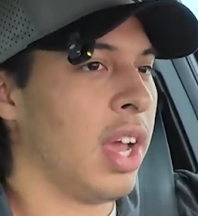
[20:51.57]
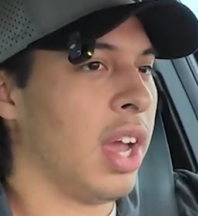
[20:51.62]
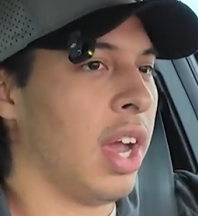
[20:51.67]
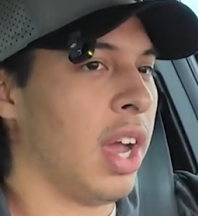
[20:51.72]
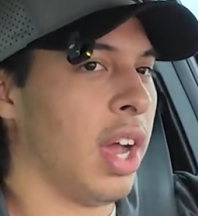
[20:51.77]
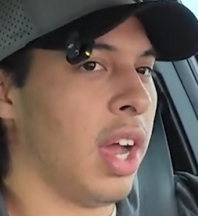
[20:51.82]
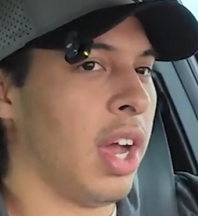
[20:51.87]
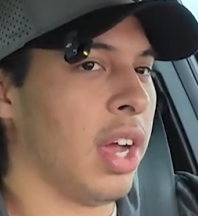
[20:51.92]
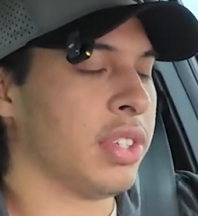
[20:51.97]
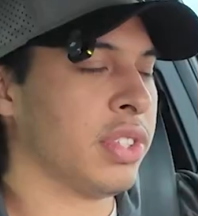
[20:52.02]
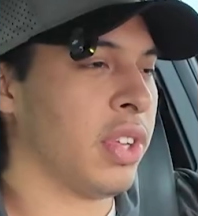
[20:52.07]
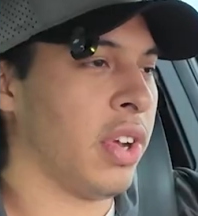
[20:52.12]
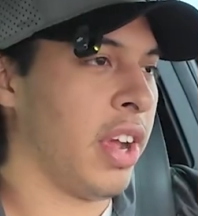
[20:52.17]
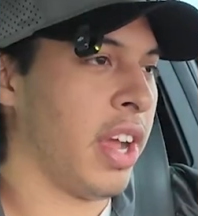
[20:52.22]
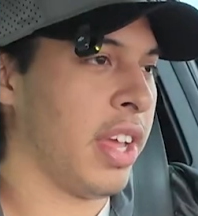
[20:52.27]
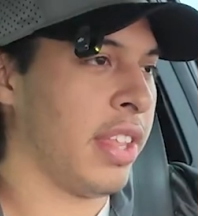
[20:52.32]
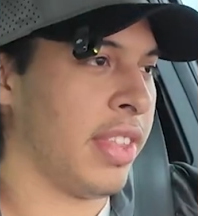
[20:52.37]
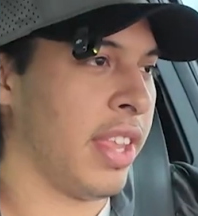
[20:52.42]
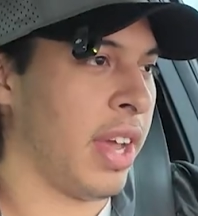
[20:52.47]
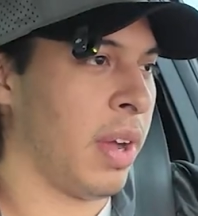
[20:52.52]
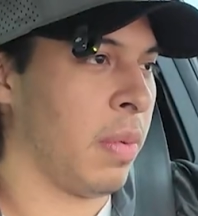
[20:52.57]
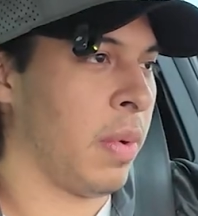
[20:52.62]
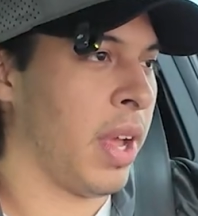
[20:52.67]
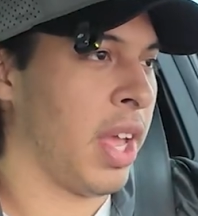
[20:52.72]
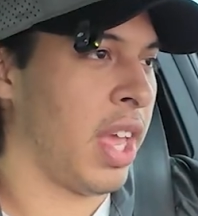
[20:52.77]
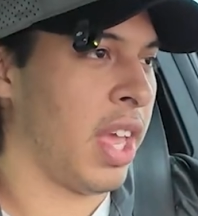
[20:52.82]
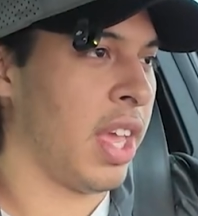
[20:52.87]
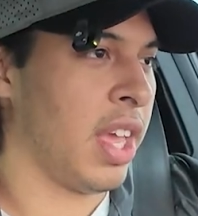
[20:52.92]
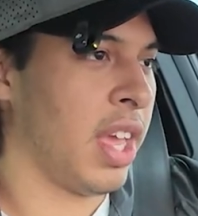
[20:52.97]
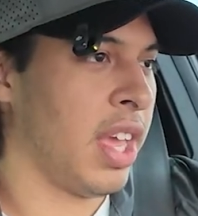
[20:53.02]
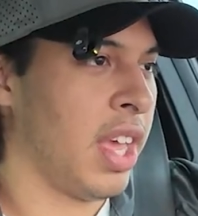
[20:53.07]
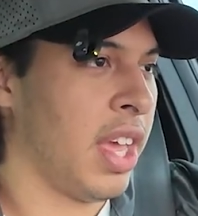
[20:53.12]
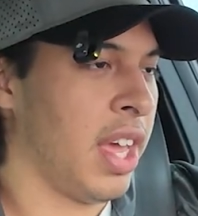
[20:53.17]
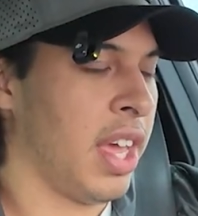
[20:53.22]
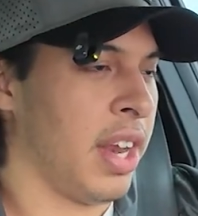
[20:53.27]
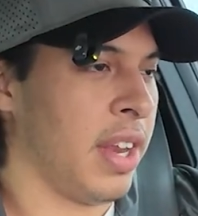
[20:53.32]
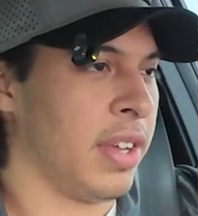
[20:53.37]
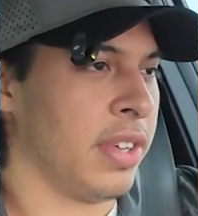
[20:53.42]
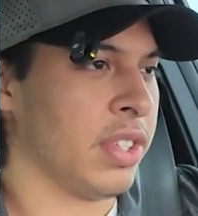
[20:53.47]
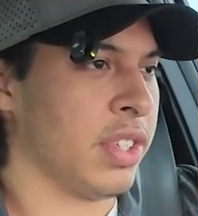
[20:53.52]
I'll start heading that way."
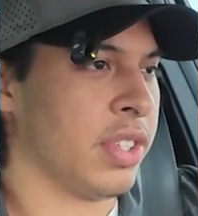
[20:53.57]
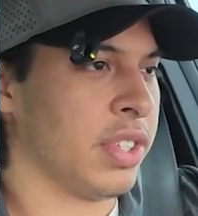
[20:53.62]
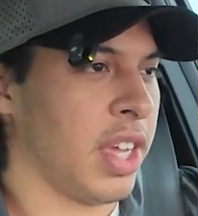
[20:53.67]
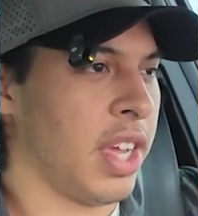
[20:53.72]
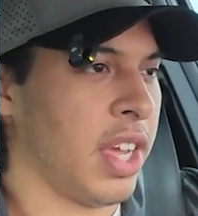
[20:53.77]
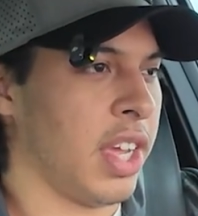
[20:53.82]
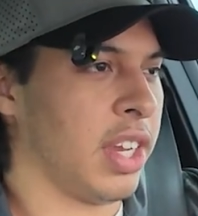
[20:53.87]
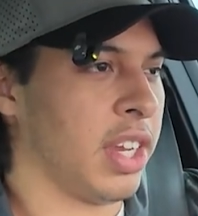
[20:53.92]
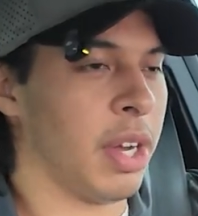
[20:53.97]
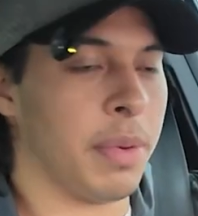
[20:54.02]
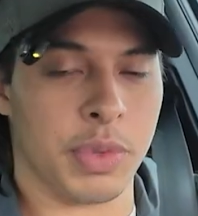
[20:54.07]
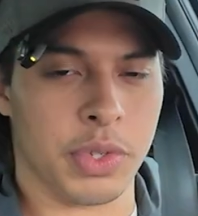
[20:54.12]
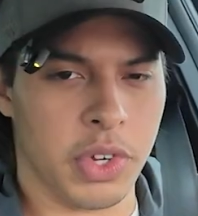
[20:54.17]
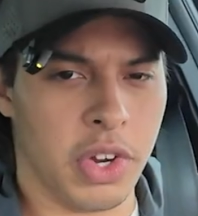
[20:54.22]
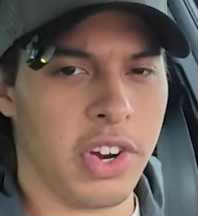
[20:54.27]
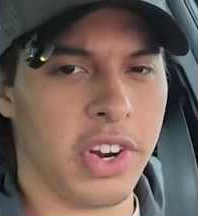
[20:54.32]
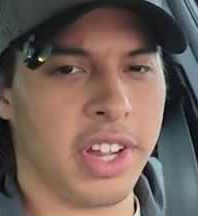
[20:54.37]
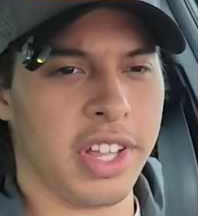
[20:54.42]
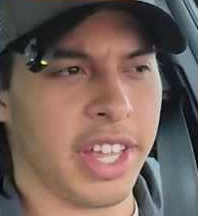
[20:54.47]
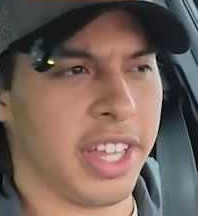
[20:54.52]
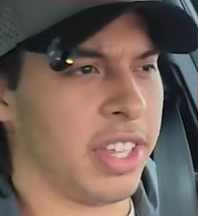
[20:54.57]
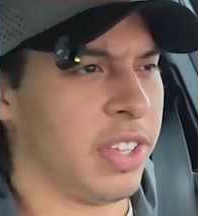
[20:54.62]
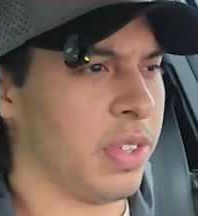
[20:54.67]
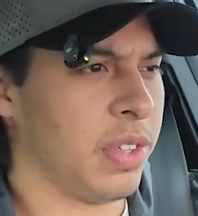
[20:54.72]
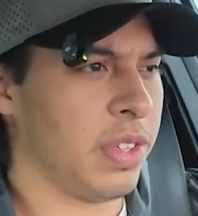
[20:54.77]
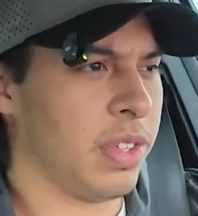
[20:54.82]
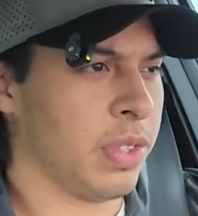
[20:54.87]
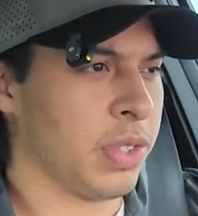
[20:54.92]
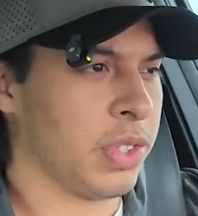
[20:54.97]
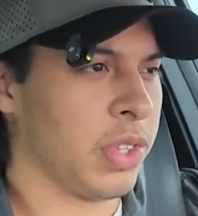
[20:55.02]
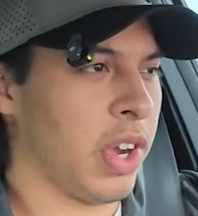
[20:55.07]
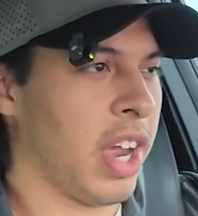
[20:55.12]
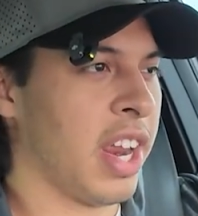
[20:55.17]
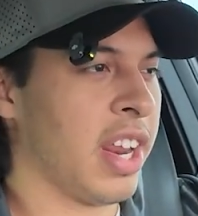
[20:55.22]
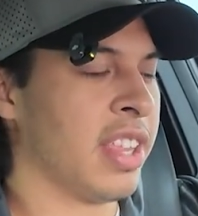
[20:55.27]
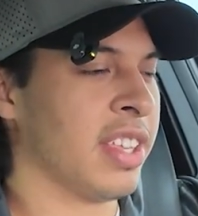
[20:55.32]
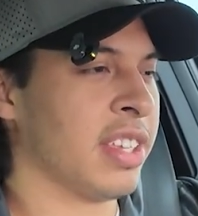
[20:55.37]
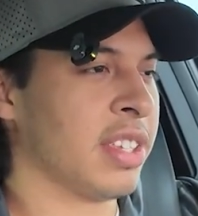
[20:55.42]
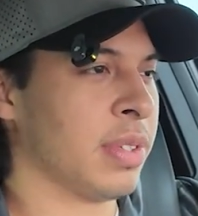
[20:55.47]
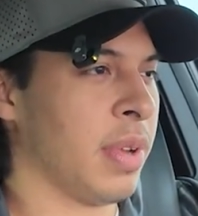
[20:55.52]
And I was just like, "I'm sorry, like you'll start
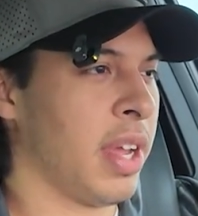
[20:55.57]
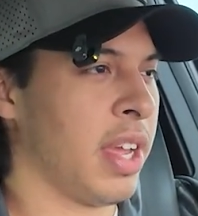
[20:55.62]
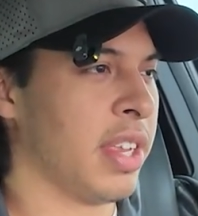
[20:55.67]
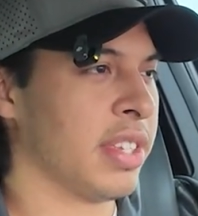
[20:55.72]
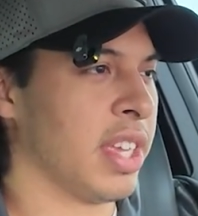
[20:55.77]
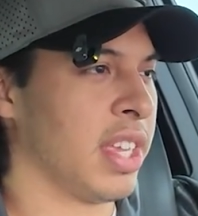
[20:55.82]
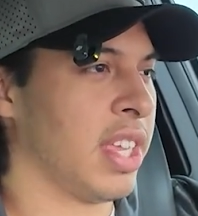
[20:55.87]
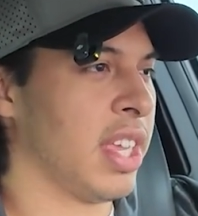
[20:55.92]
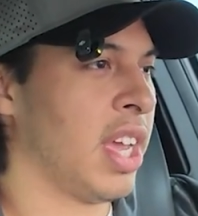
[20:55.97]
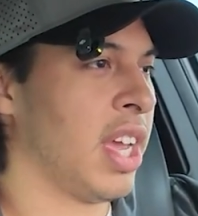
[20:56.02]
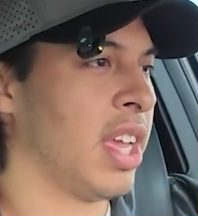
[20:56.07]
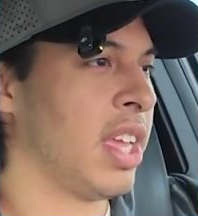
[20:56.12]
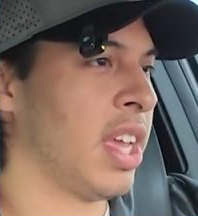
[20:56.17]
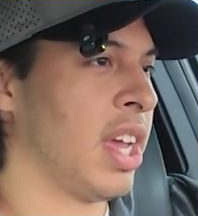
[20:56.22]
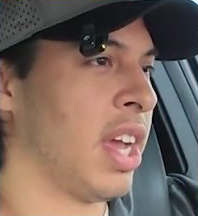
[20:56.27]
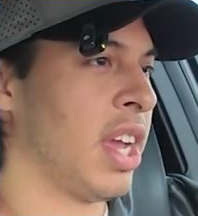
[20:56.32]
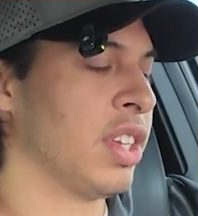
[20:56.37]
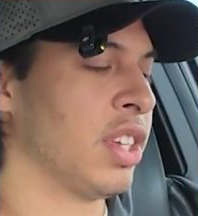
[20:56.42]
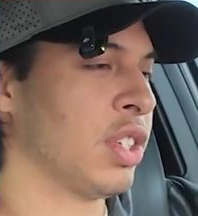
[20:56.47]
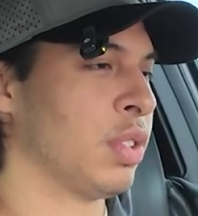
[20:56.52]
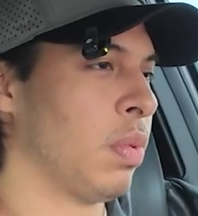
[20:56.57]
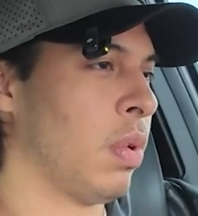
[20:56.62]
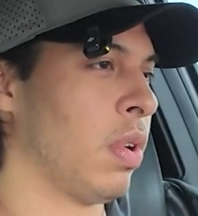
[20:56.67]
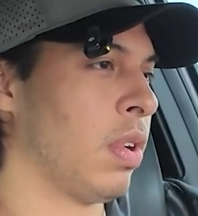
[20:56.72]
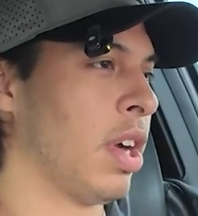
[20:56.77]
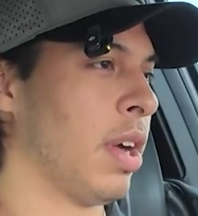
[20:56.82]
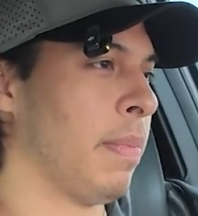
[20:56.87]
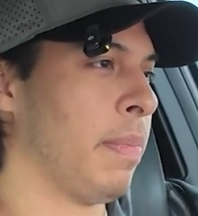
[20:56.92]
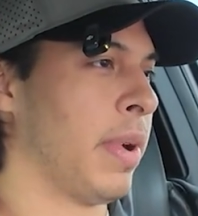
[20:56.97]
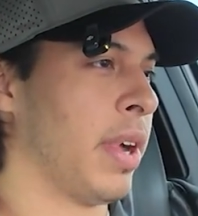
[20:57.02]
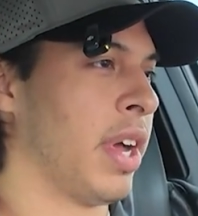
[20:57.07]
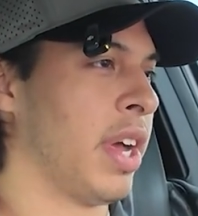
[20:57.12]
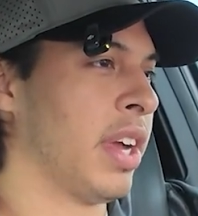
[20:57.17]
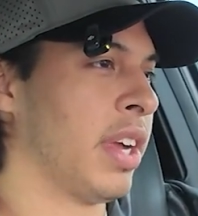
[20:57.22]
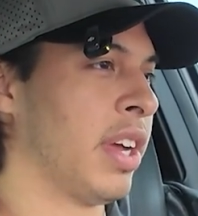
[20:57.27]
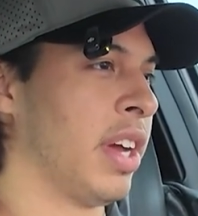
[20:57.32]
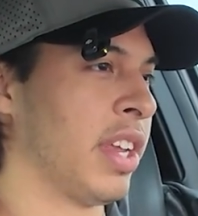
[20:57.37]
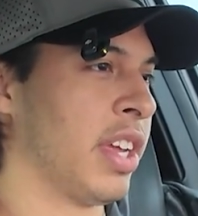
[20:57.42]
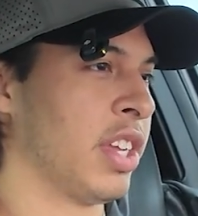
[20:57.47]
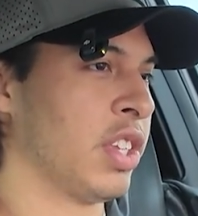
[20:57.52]
heading this way." And he's like, "Yeah, I just woke up,
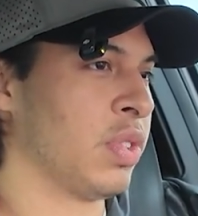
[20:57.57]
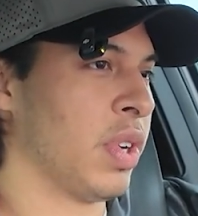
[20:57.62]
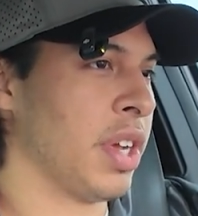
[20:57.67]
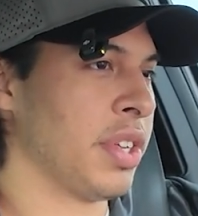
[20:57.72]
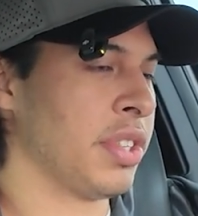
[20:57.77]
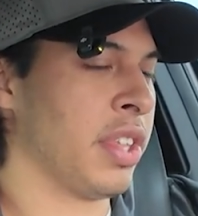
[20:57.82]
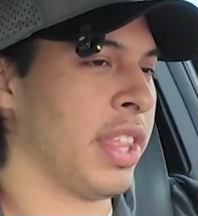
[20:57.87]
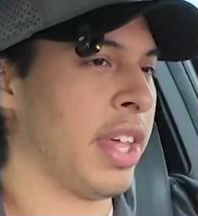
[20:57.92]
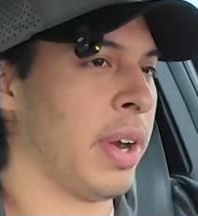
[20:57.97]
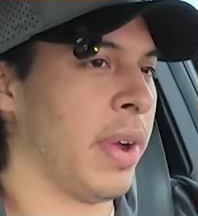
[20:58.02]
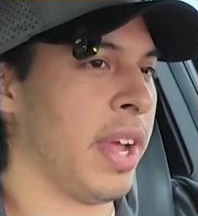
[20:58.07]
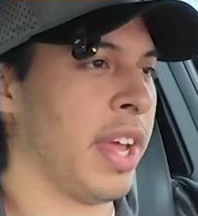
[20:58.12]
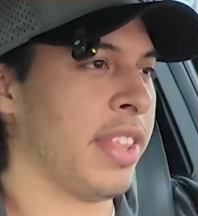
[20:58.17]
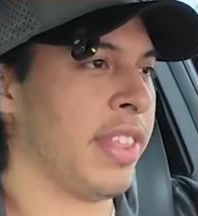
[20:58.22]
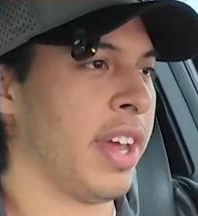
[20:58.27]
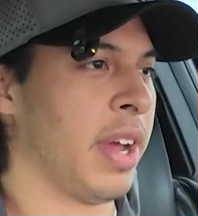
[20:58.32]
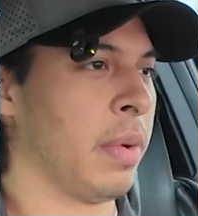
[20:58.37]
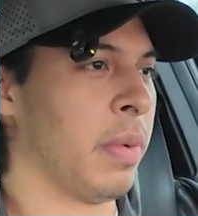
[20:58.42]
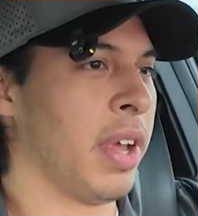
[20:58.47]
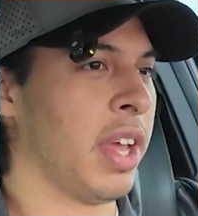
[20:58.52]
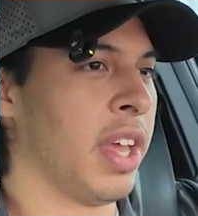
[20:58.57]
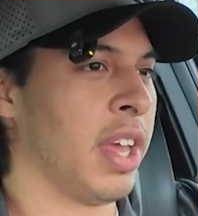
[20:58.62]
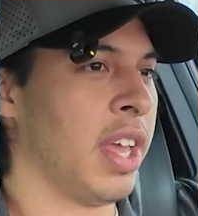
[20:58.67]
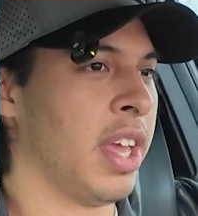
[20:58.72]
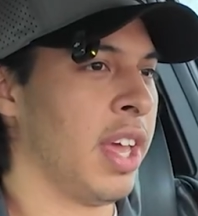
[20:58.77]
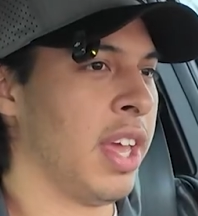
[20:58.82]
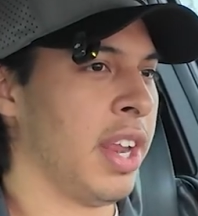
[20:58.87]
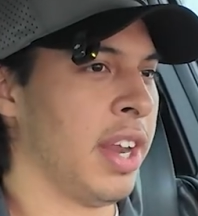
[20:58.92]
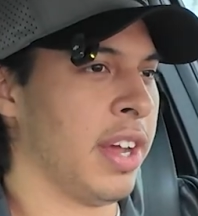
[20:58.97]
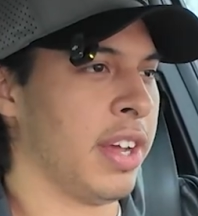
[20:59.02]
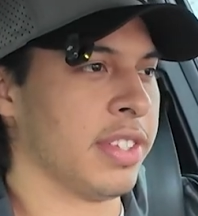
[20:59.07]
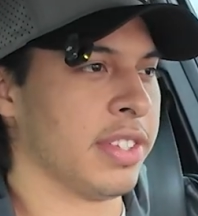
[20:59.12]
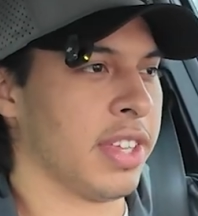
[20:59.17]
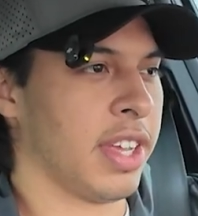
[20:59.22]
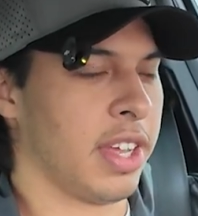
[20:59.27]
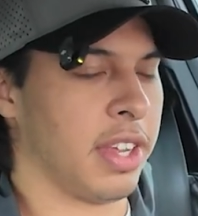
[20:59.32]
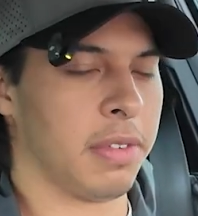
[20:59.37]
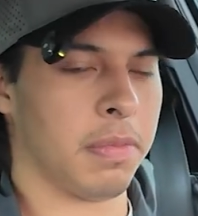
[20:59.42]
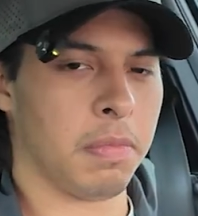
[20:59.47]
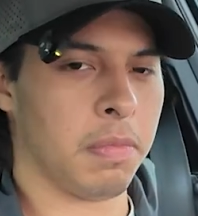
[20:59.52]
gotta get dressed, and then I'll head that way." And I was
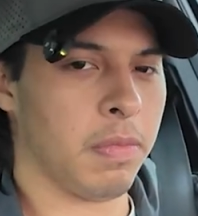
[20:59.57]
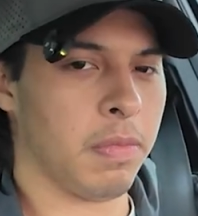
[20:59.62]
like,